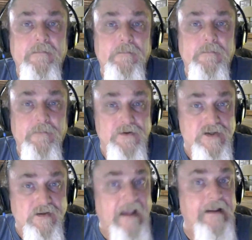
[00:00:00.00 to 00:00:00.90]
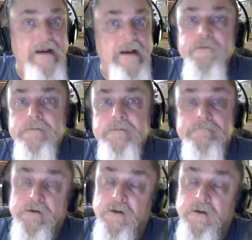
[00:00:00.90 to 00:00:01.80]
They're slightly different,
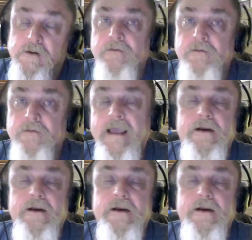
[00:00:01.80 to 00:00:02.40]
closely related.